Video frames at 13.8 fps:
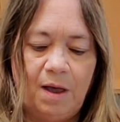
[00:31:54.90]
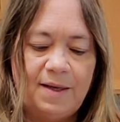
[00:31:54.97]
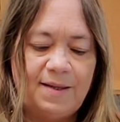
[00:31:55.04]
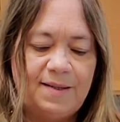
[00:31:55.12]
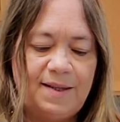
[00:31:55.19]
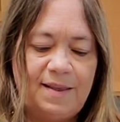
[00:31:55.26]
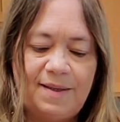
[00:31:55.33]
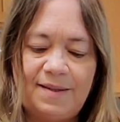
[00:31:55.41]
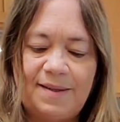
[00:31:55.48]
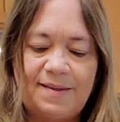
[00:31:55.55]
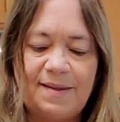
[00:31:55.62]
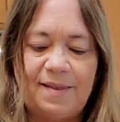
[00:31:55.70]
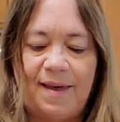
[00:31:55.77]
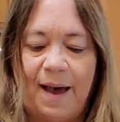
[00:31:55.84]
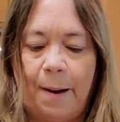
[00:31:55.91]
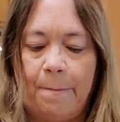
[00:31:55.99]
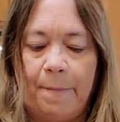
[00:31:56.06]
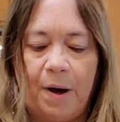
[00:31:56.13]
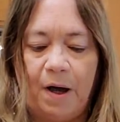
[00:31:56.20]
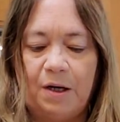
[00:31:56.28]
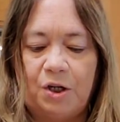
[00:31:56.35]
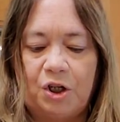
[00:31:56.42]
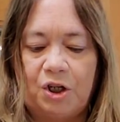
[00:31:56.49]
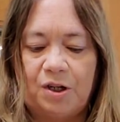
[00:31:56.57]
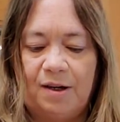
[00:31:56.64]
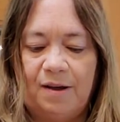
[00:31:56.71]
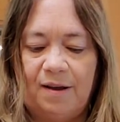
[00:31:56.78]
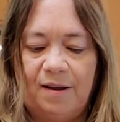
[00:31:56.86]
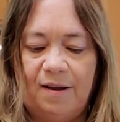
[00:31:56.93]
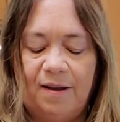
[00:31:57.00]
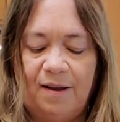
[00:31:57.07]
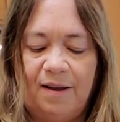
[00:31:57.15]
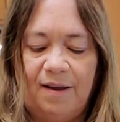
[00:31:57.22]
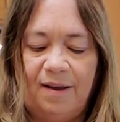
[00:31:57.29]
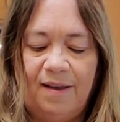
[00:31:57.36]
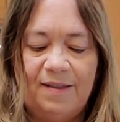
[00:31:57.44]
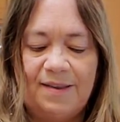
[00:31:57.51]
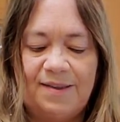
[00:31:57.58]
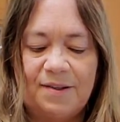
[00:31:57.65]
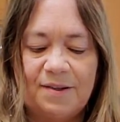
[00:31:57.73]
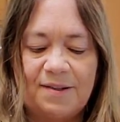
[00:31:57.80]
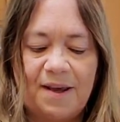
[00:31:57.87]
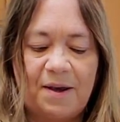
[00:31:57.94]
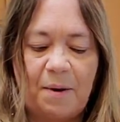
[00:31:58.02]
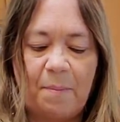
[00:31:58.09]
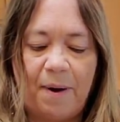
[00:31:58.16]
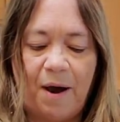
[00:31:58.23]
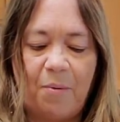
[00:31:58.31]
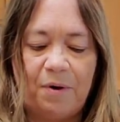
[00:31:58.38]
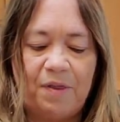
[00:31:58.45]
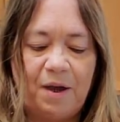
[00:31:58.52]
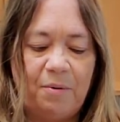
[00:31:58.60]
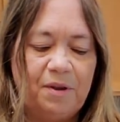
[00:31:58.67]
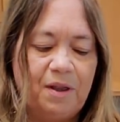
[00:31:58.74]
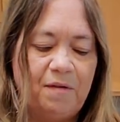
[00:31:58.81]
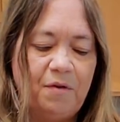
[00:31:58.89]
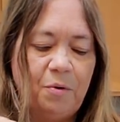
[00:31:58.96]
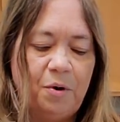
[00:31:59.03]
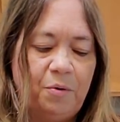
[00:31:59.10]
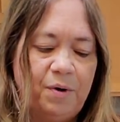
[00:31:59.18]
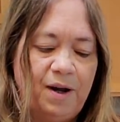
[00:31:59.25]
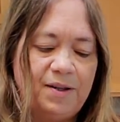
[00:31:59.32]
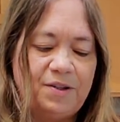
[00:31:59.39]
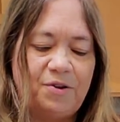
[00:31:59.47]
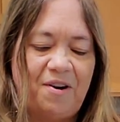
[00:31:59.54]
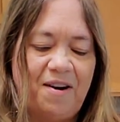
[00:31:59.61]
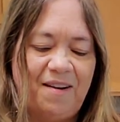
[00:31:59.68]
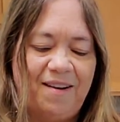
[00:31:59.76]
See, this isn't that much. This looks like about what they would give you in a restaurant